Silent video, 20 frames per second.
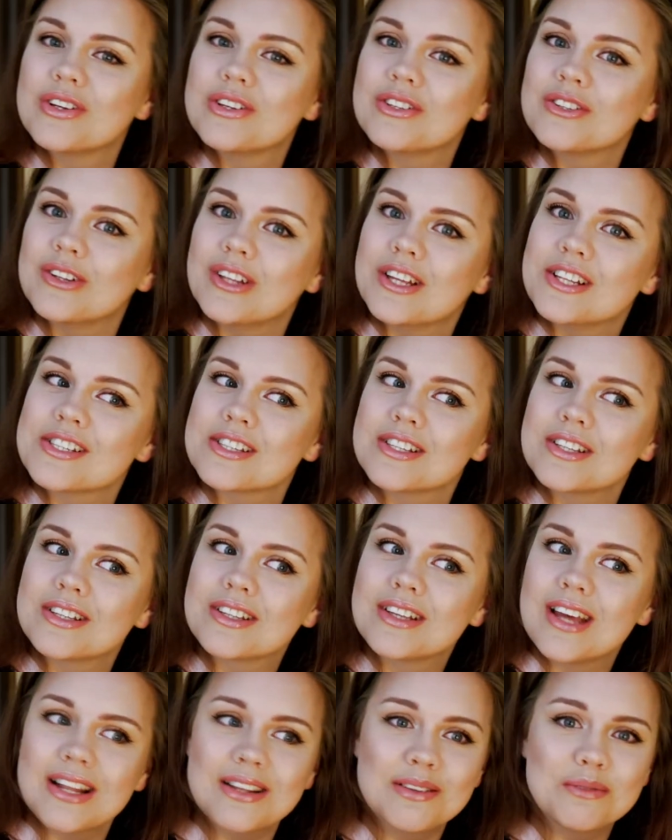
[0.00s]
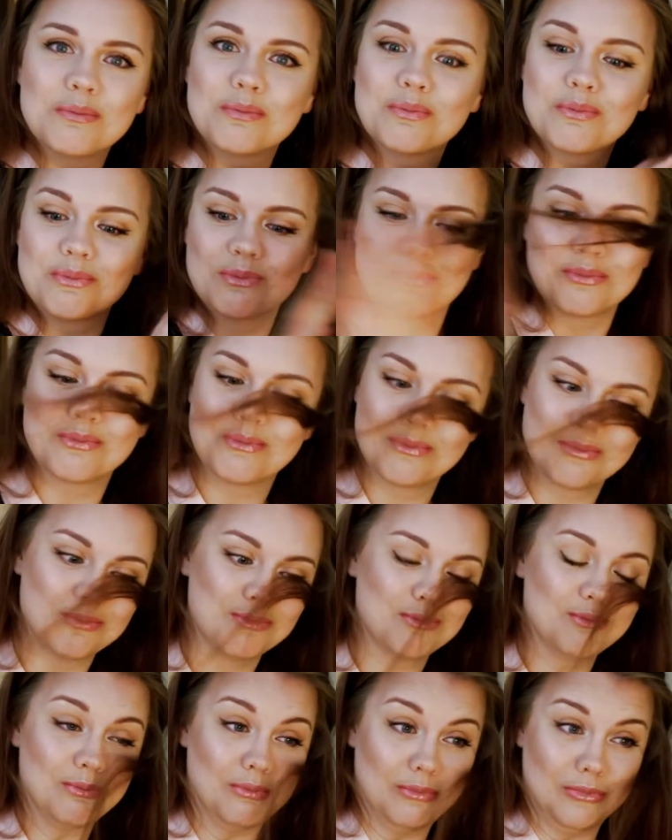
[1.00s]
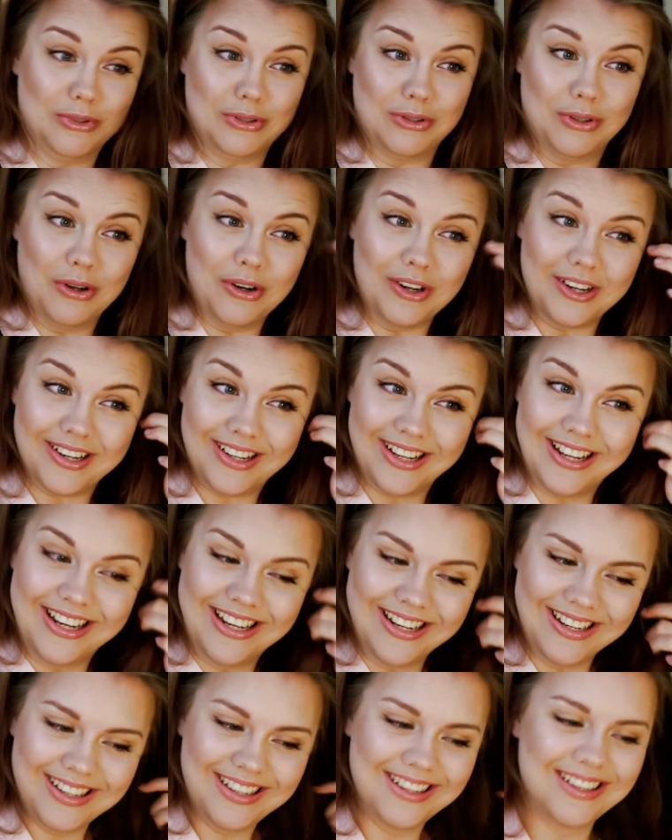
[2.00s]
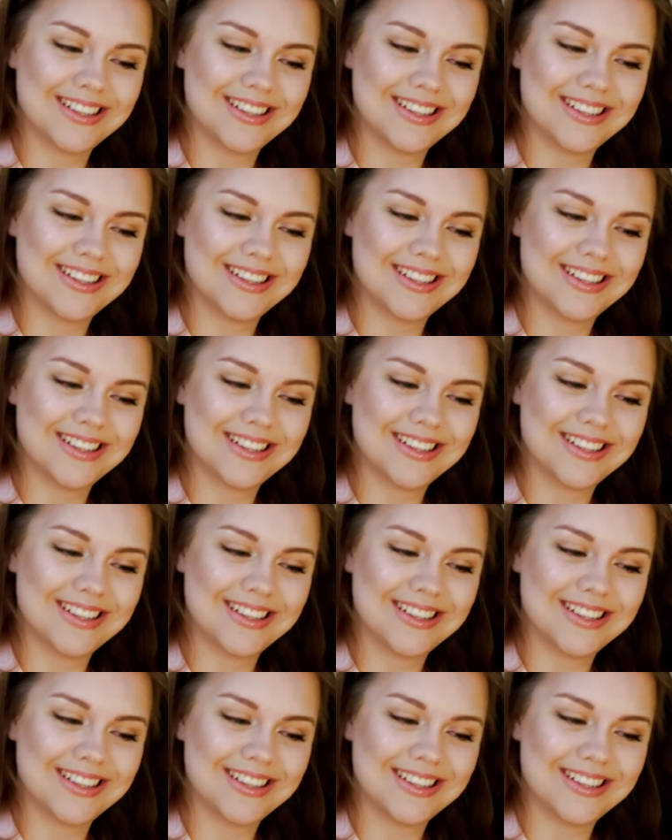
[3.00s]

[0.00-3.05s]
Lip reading: So let's get started.